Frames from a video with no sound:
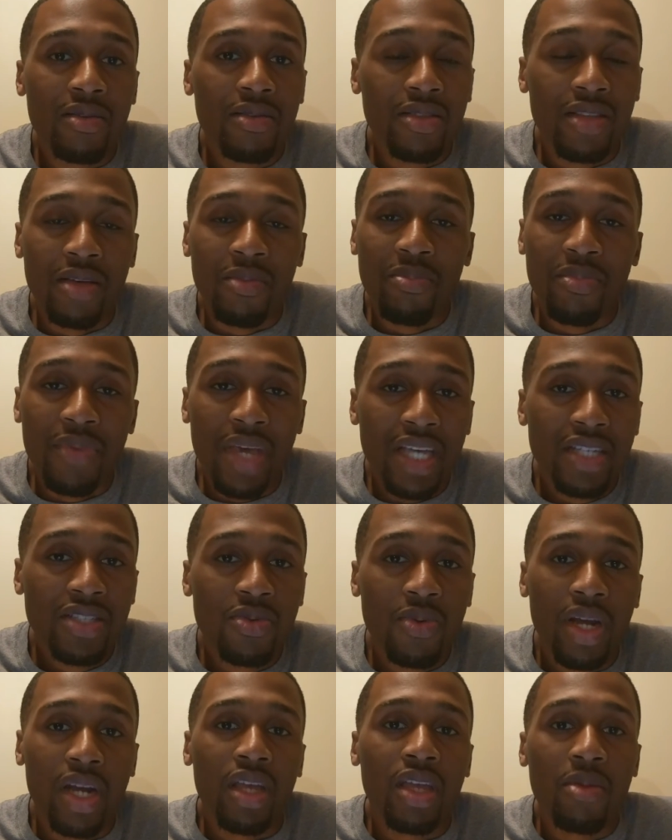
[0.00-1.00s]
the best
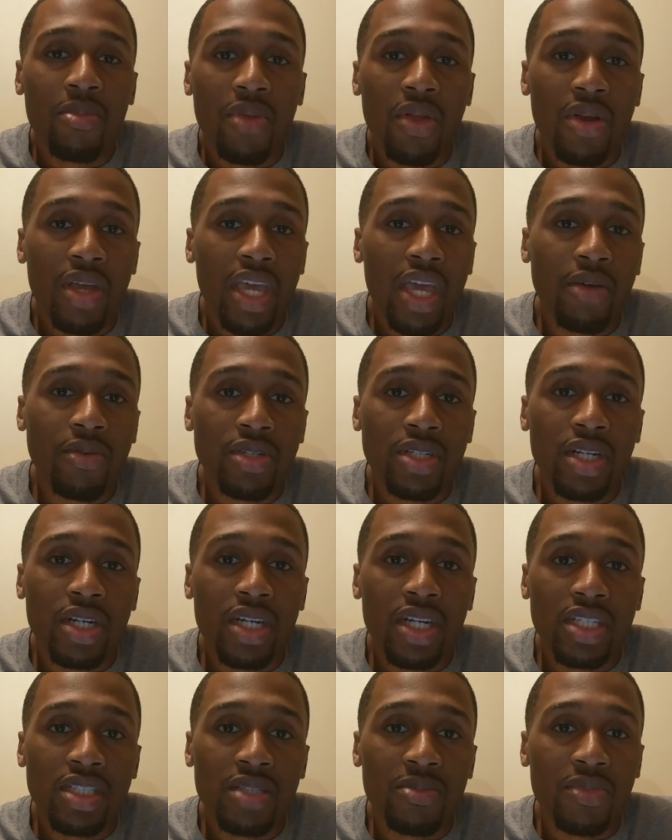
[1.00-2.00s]
way to communicate with your
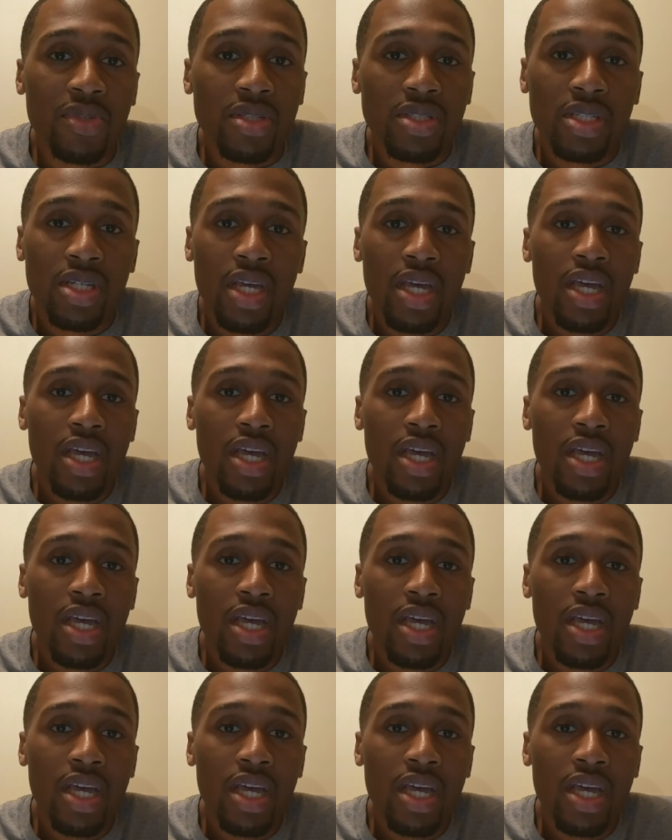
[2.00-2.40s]
customers,